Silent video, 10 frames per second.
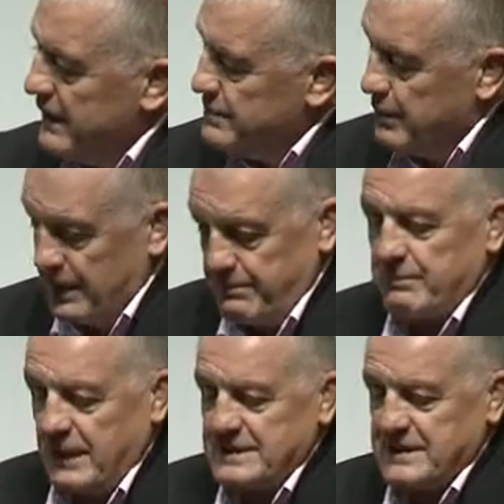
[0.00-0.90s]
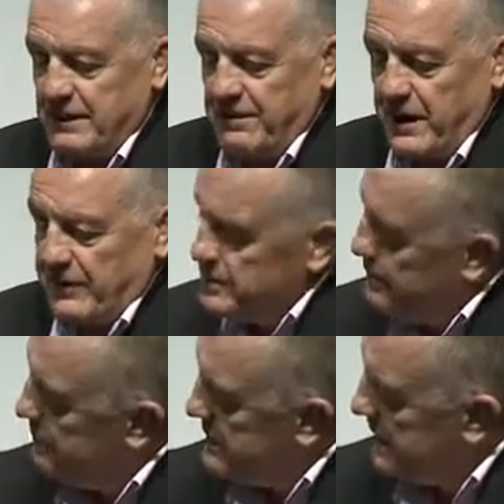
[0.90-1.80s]
But I see Sapphire as being
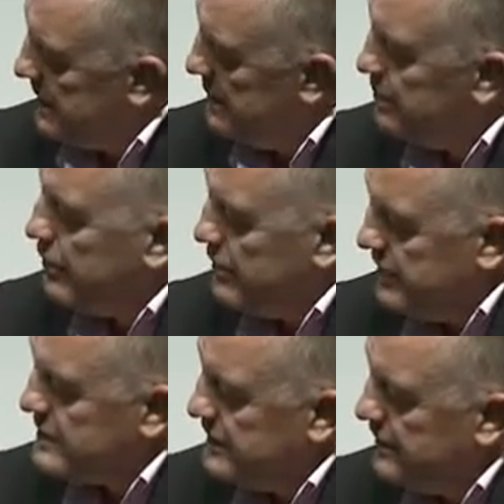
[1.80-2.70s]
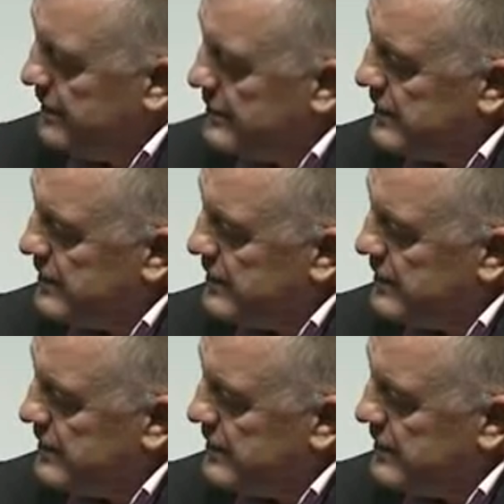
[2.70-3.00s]
particularly important to us in the future.